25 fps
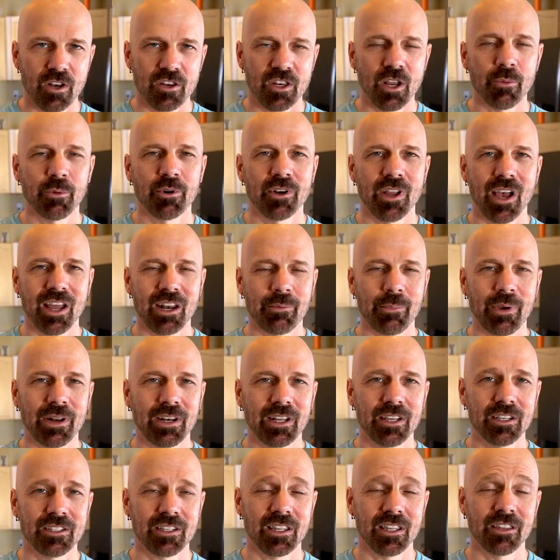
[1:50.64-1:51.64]
Number nine on my
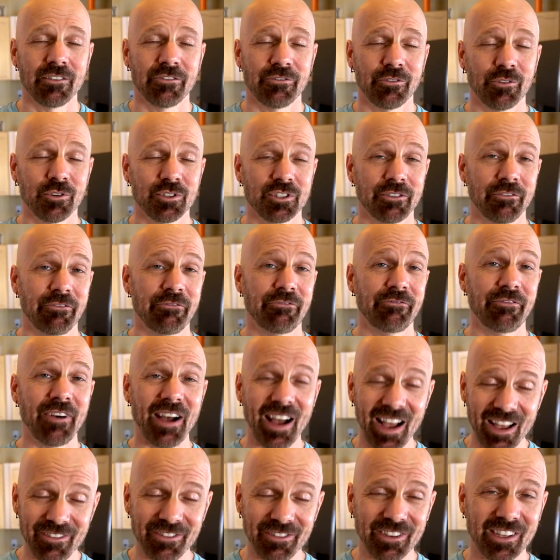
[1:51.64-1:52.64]
list, and the first of
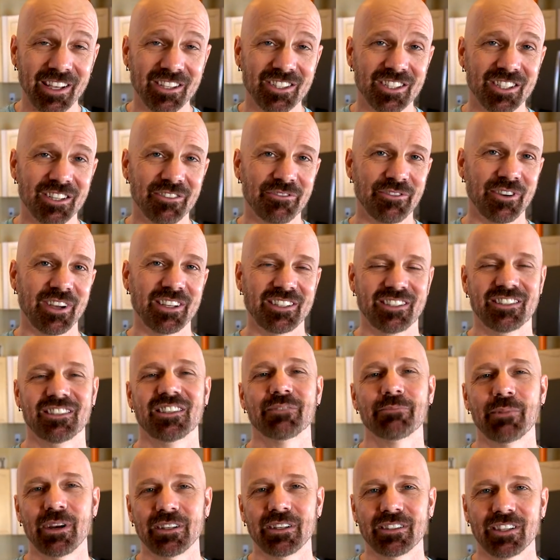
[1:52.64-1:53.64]
five kitchen
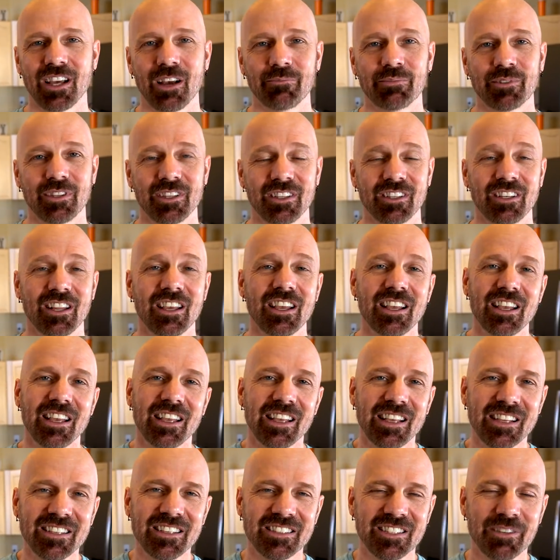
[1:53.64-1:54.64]
devices in my top 10,
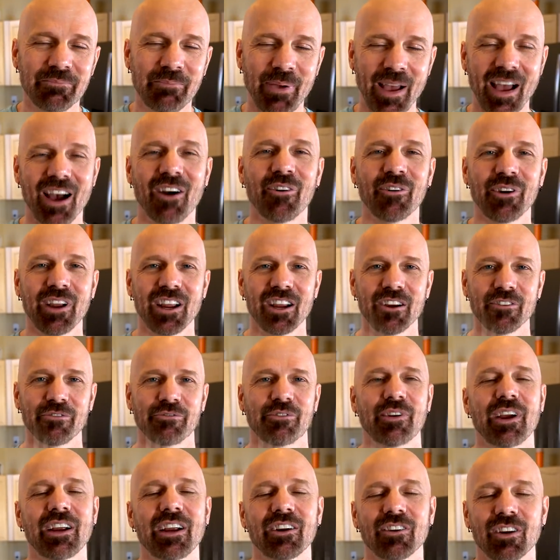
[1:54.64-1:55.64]
is the Power Air
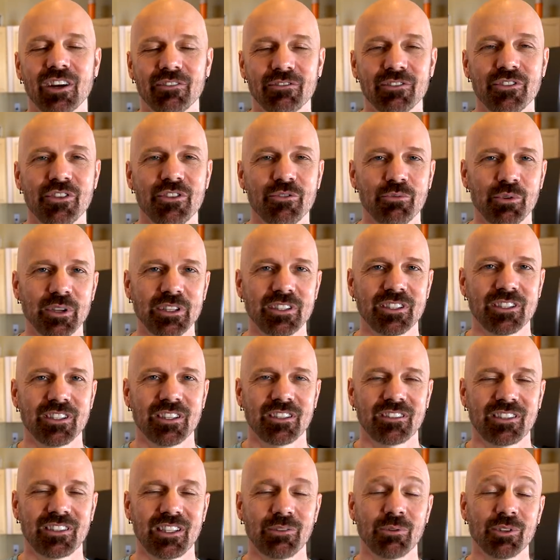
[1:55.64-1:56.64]
Fryer Oven
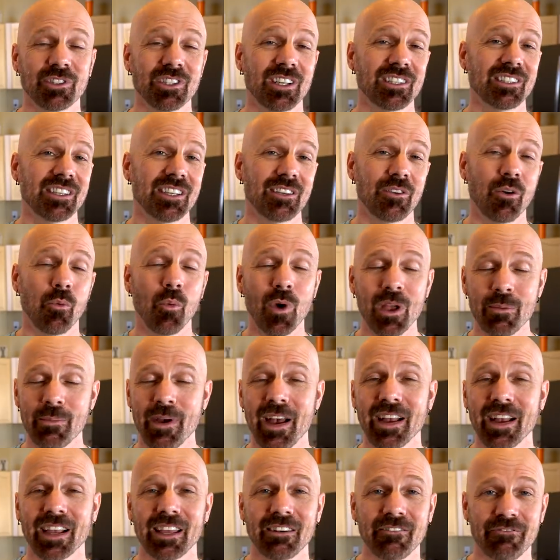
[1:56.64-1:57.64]
360, which I did way
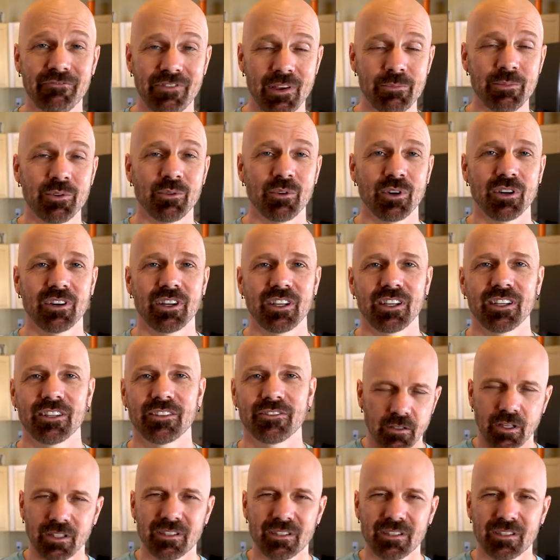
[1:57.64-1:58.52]
back in February.